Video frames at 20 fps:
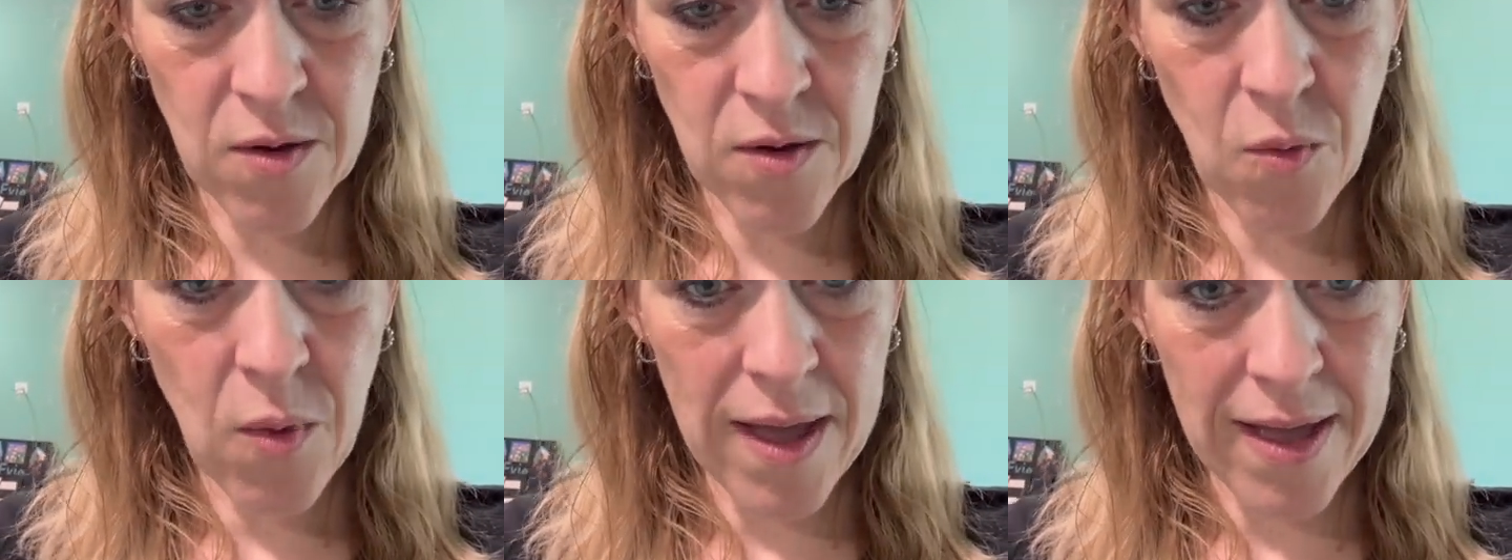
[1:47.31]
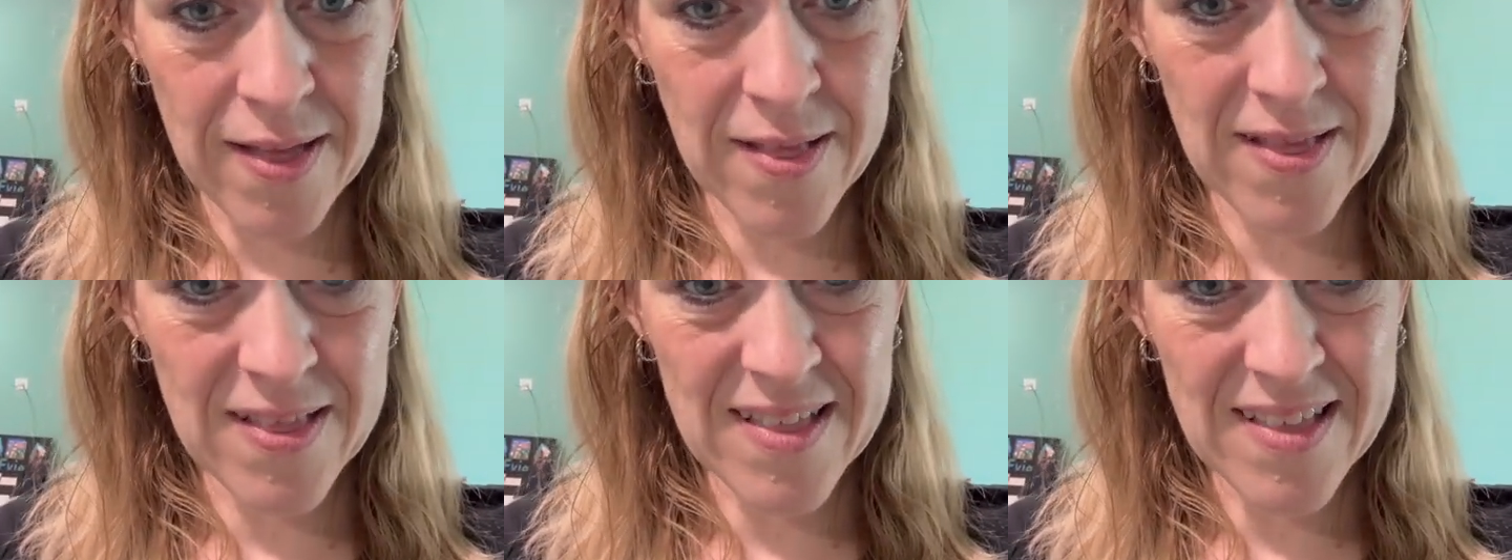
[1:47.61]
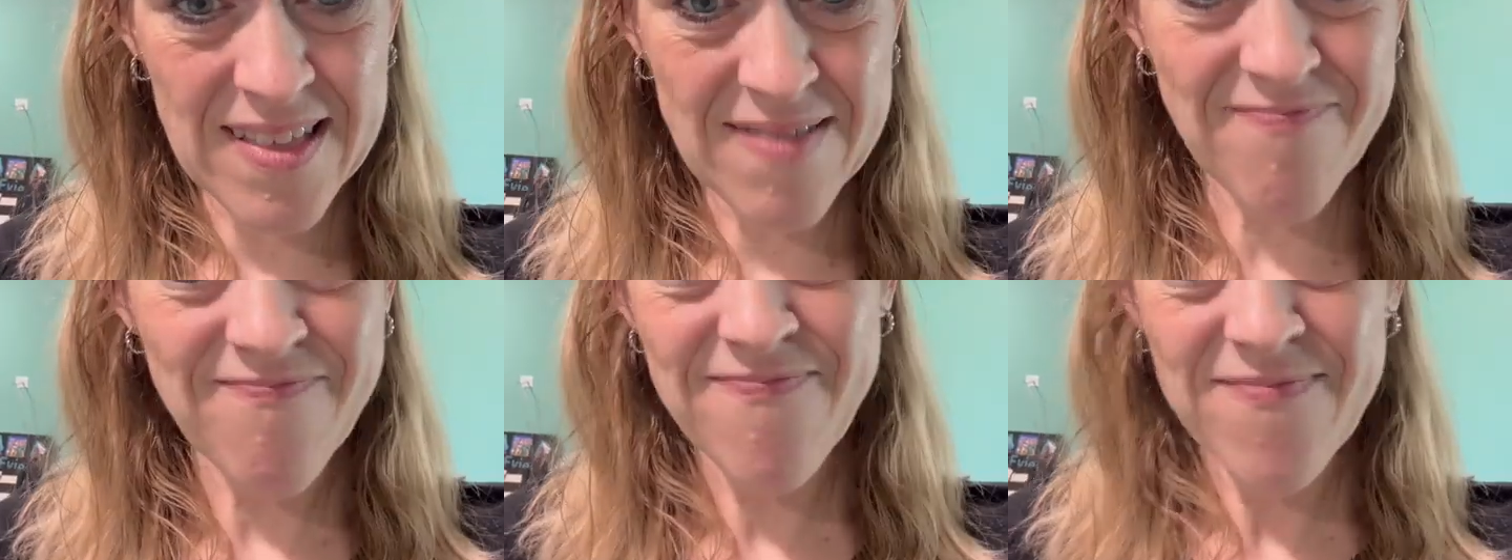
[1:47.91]
Well,
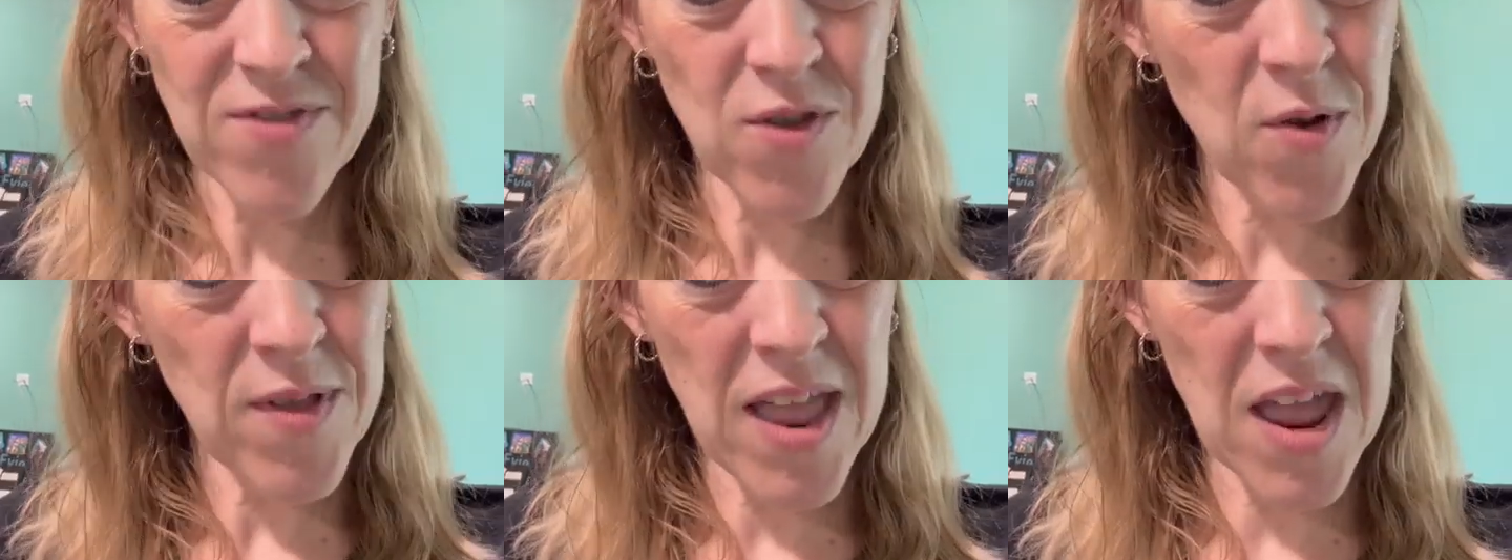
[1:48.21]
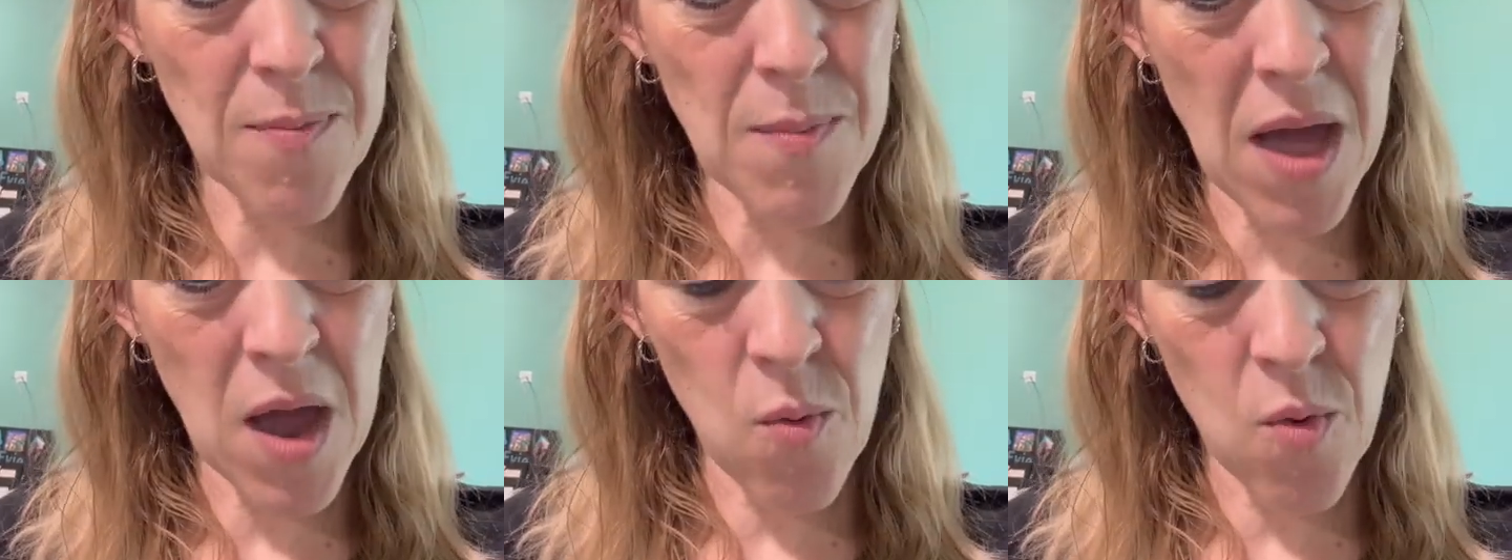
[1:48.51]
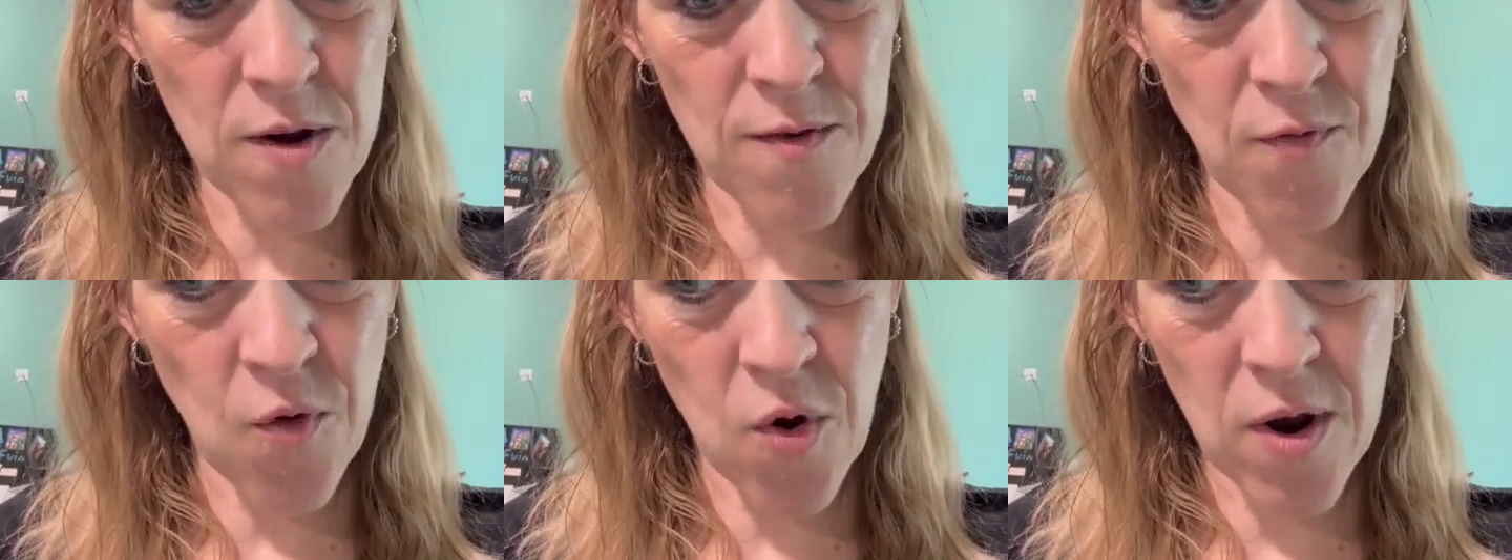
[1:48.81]
don't take my
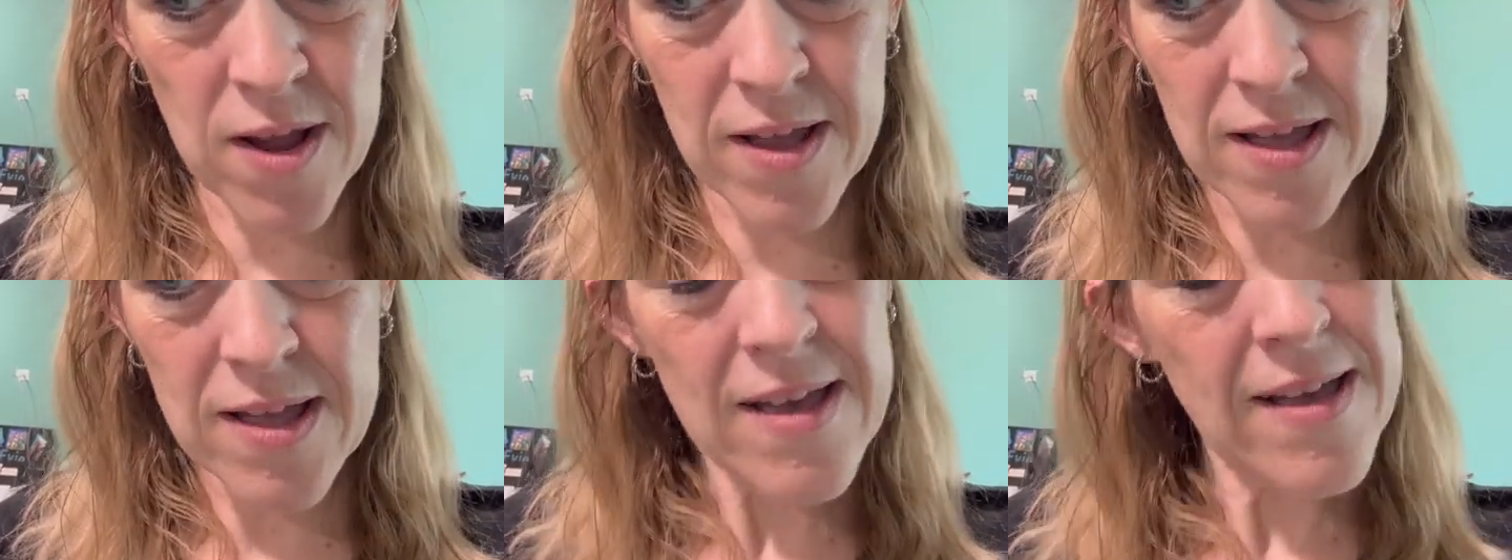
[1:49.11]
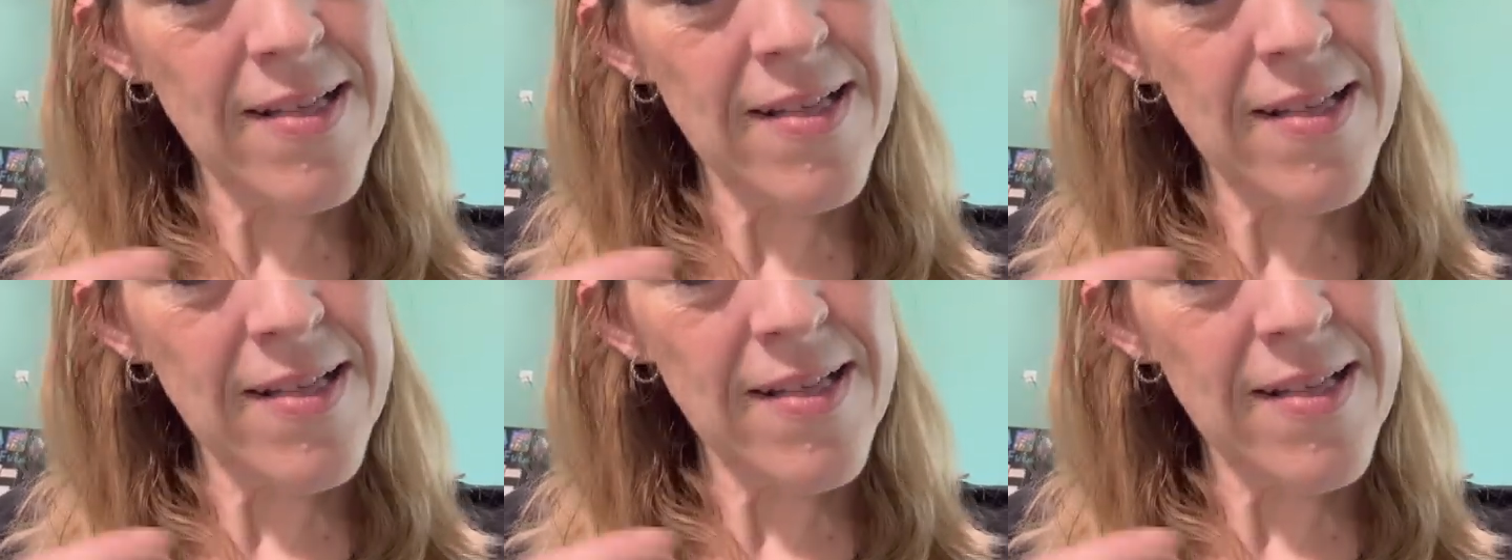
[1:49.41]
word for it.